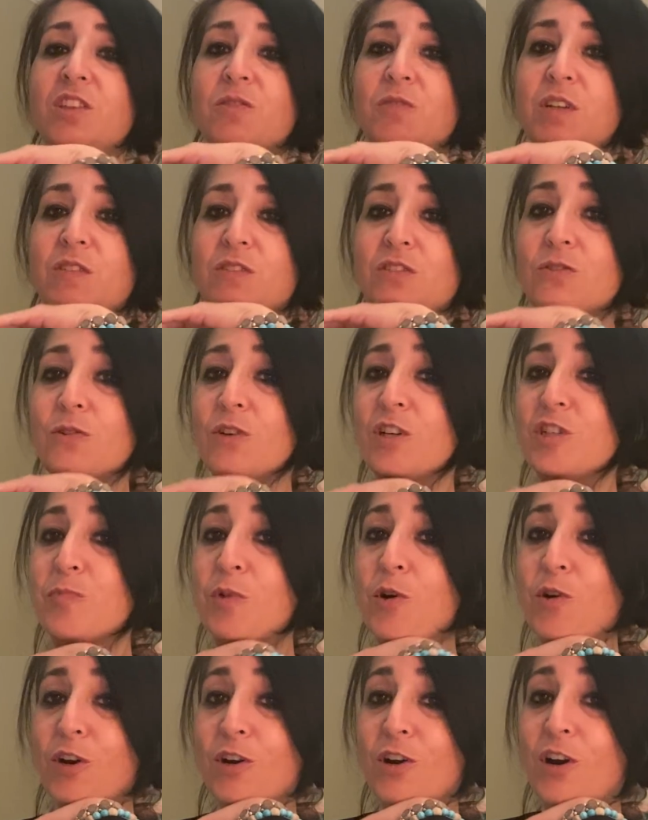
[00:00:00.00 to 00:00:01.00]
Three of Swords,
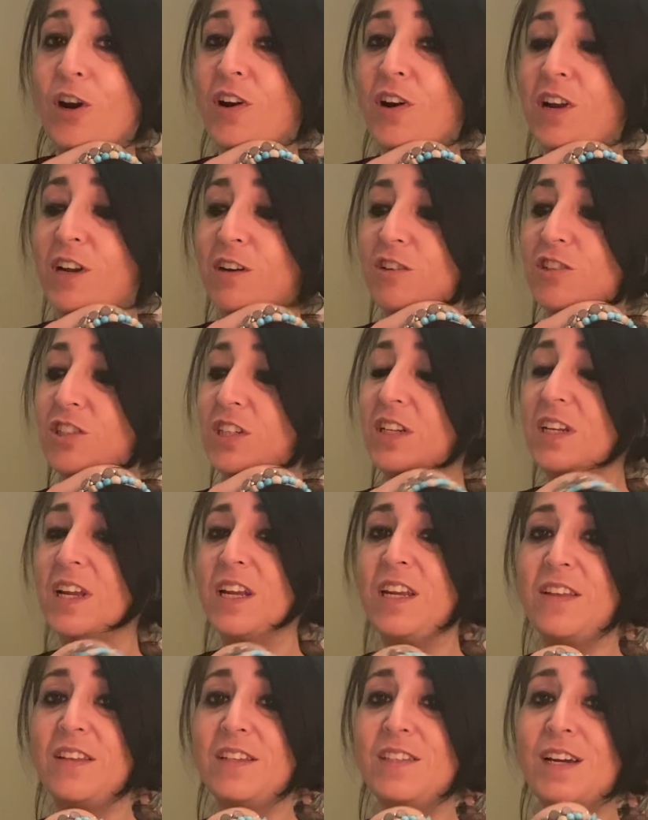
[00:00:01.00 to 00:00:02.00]
broken heart energy in
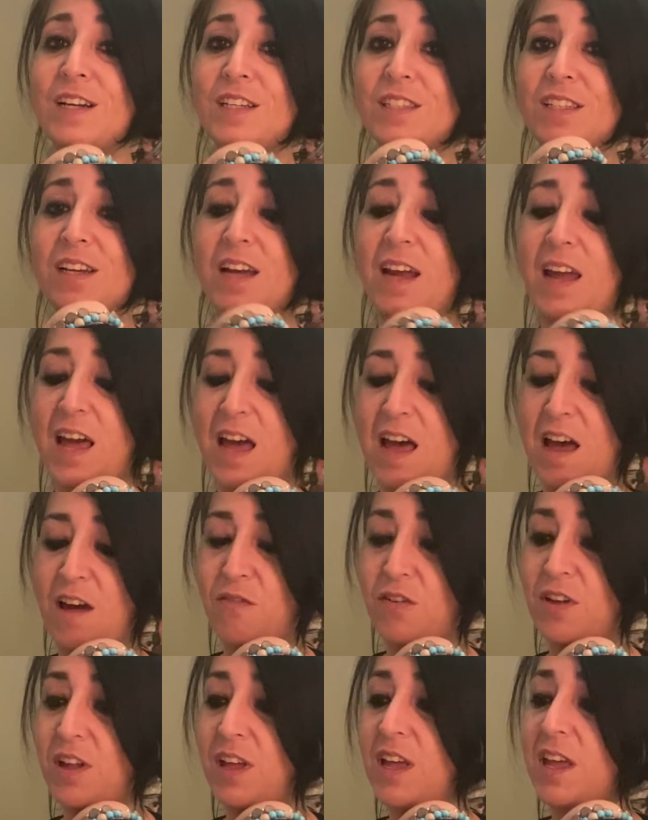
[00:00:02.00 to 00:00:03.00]
any of the decks that I
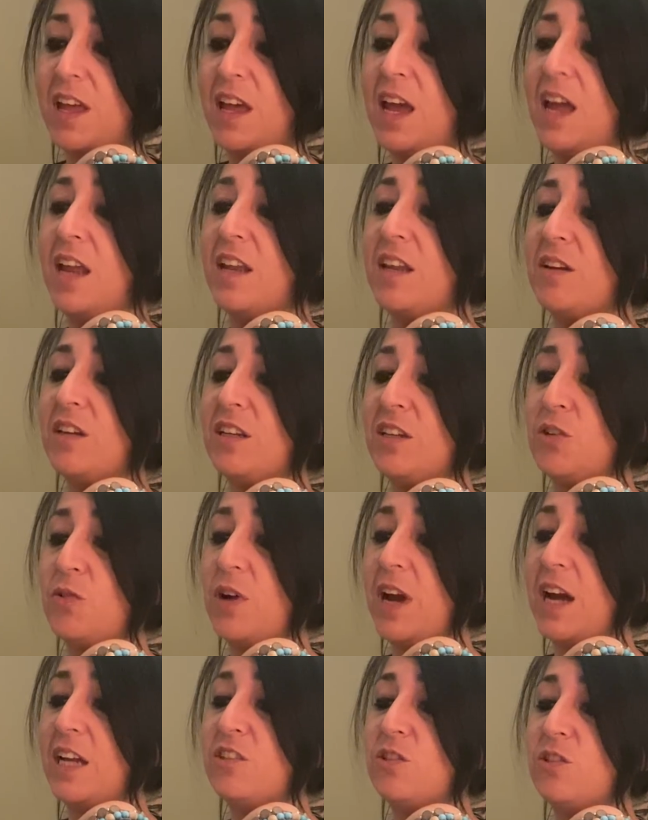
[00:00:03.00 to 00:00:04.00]
have. And you
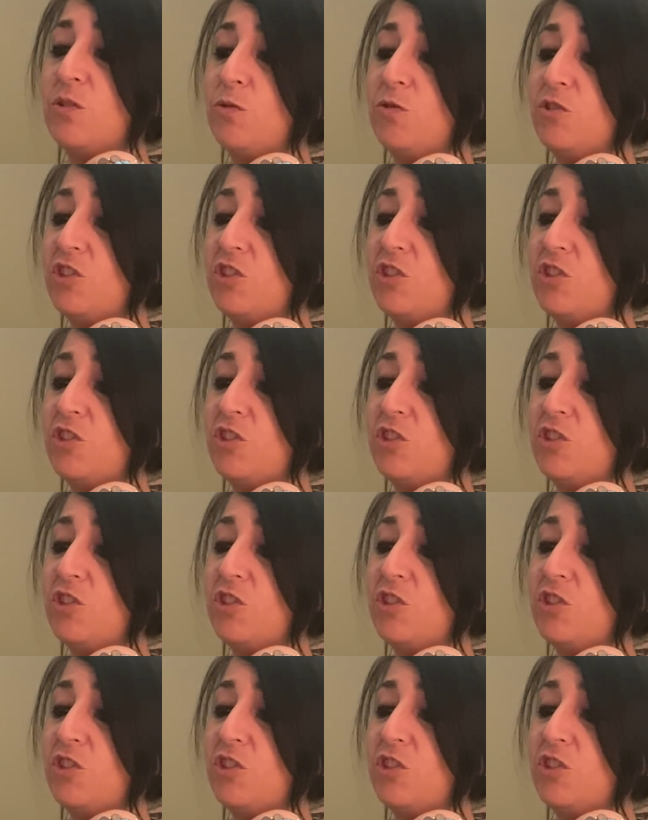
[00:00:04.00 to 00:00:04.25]
had to